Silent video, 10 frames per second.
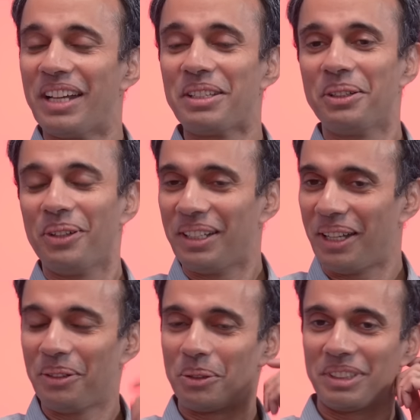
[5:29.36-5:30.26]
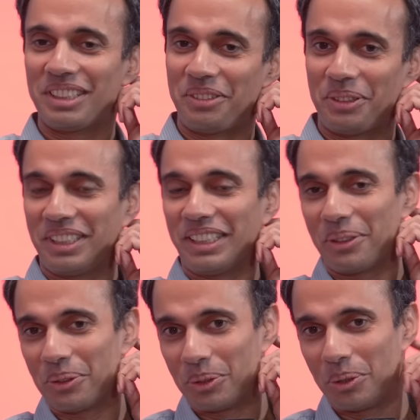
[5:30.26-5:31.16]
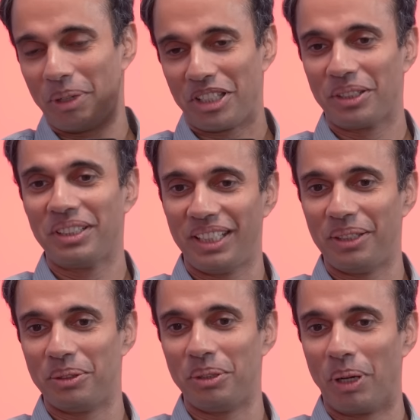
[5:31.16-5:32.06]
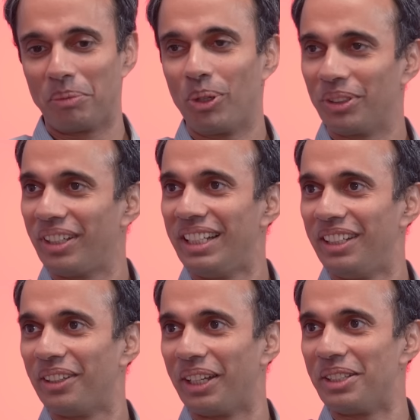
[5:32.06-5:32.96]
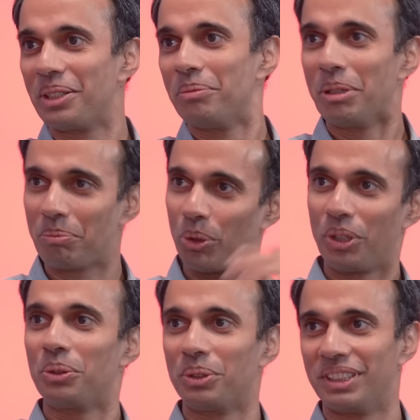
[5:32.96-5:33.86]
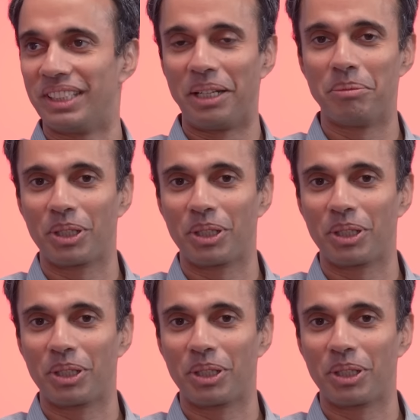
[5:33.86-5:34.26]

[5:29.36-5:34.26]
And what was interesting that you mentioned the 1.3 liter engine being put into the Zen,